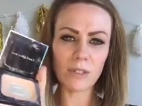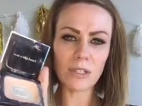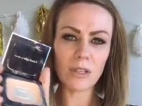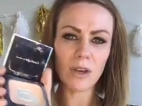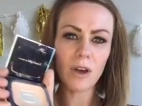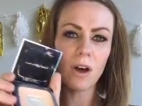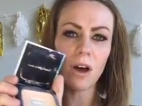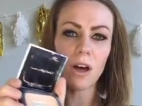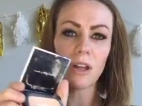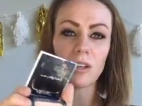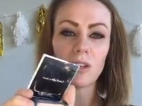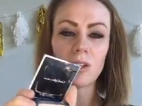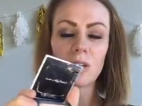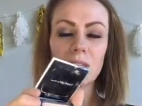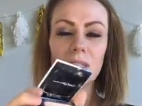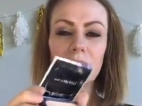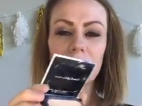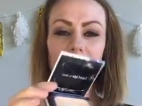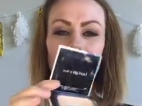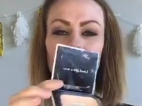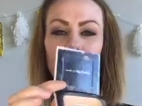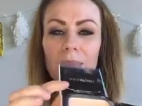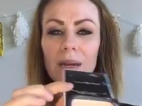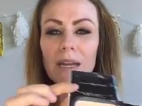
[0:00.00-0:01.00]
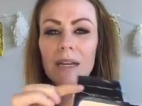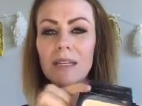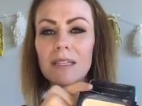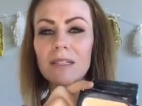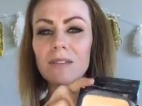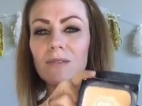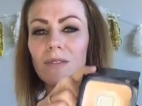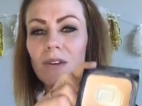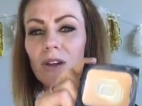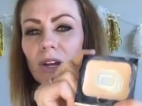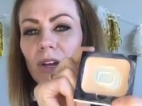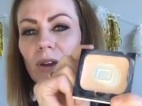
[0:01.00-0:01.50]
what's called, you can see mine
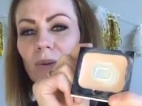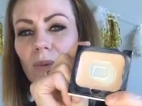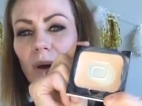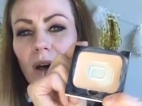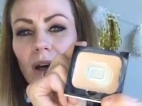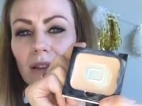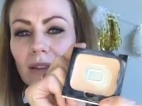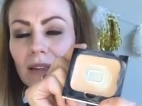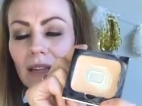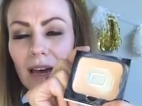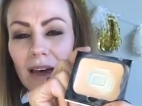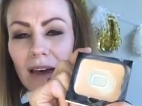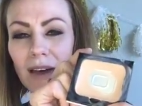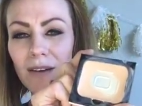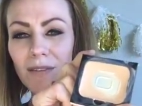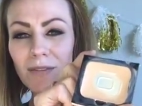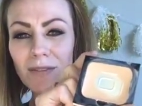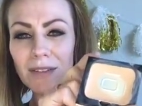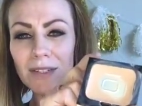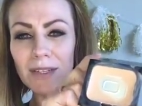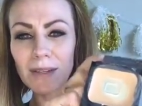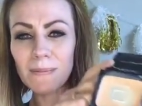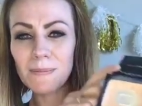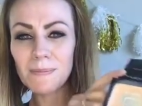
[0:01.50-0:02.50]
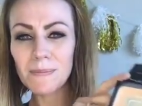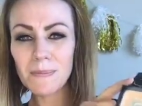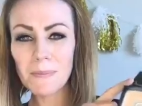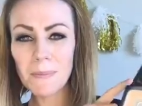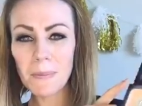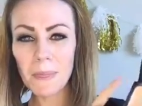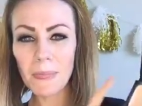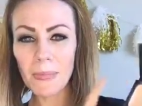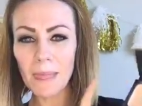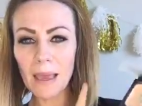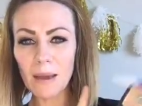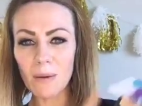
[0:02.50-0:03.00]
is Very Well Loved.
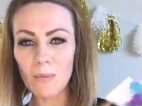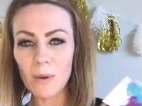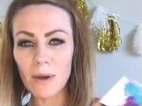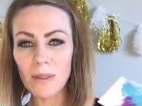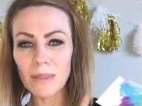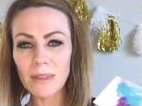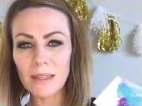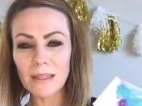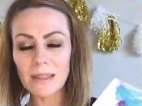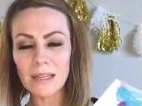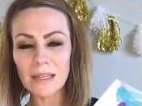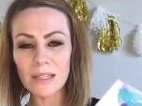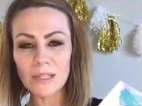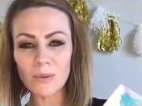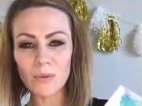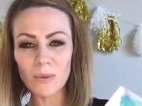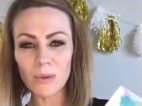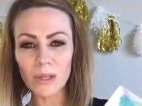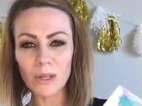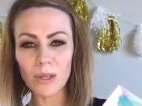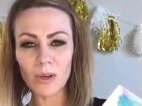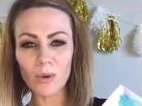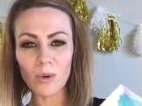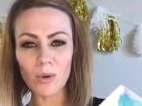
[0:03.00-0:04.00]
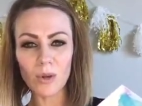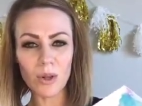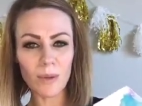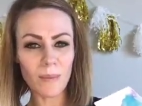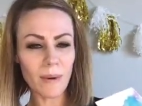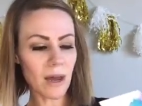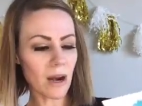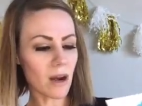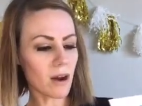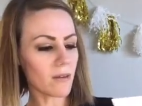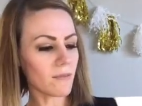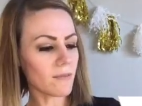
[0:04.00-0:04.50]
And one thing that's really cool
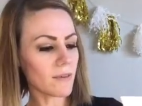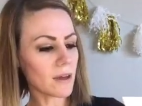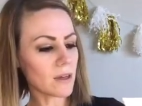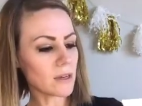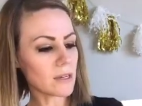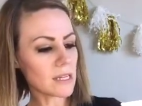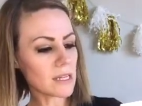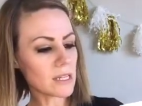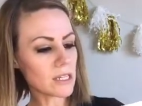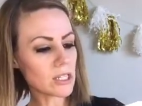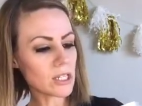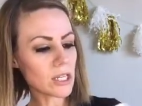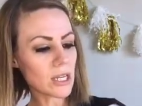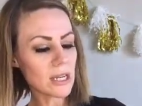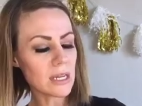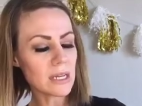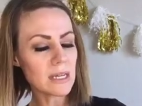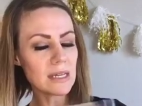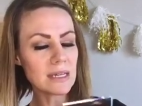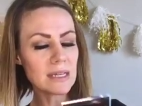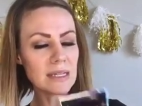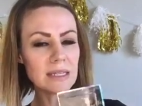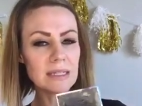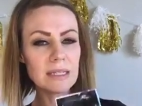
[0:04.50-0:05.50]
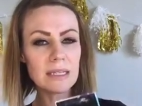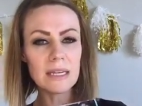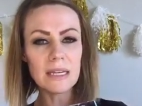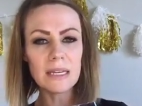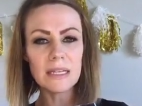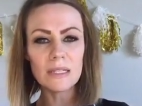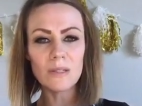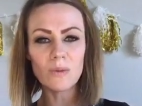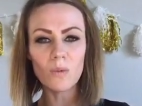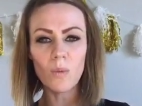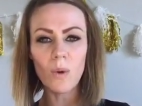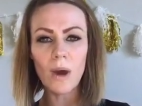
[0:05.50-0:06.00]
about our foundation is it
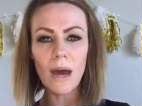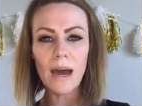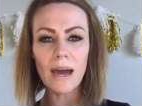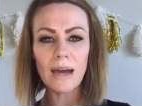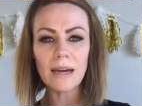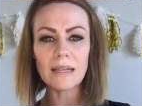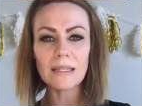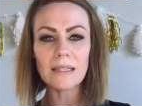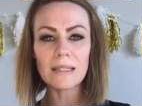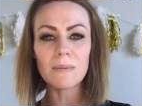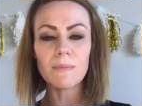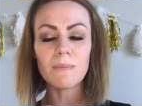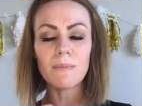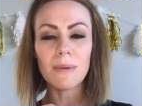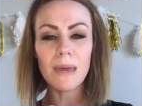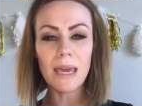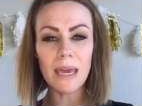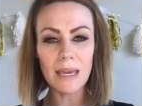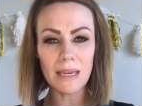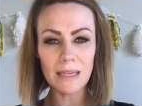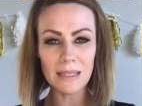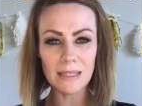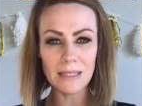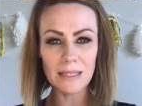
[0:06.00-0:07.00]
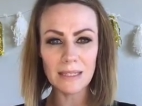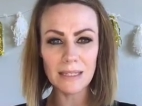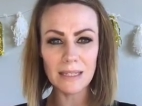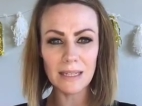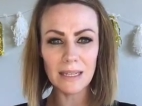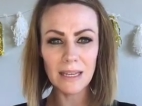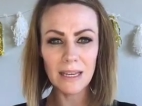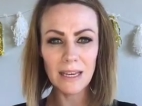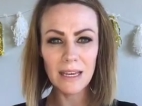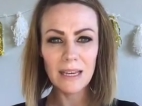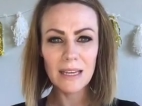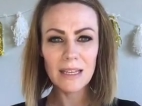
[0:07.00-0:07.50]
is wax based.
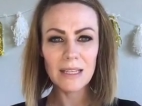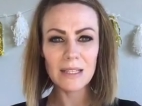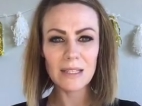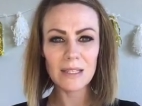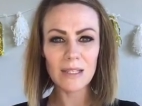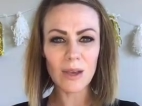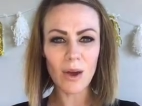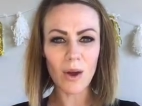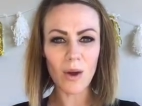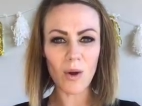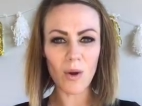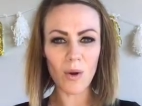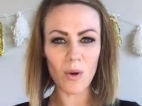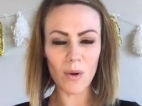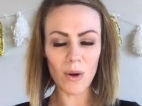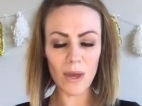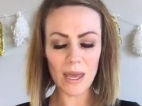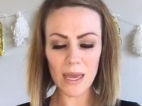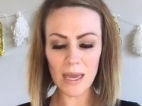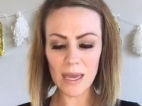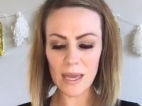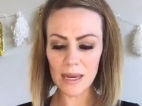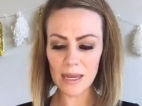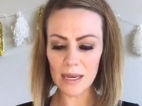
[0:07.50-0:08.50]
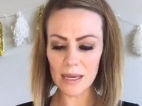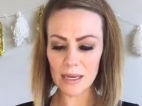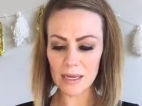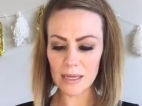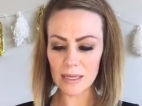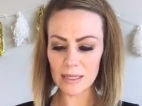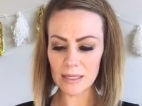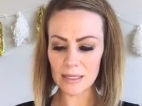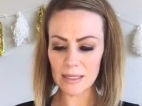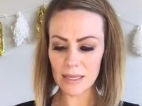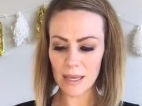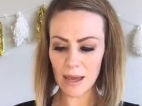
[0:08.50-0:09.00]
So it
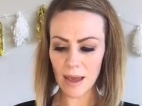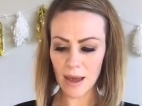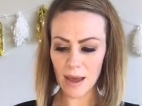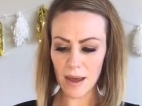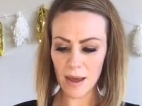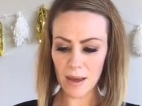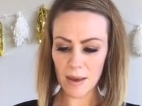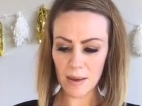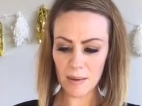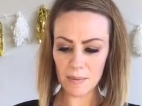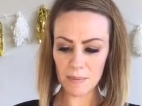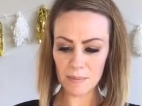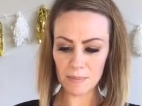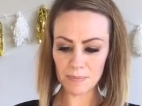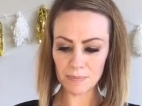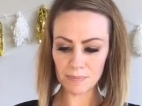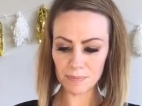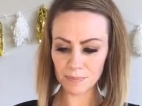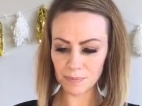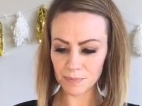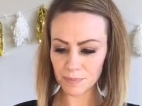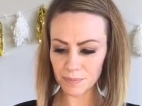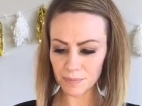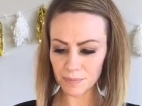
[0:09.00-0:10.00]
is, um,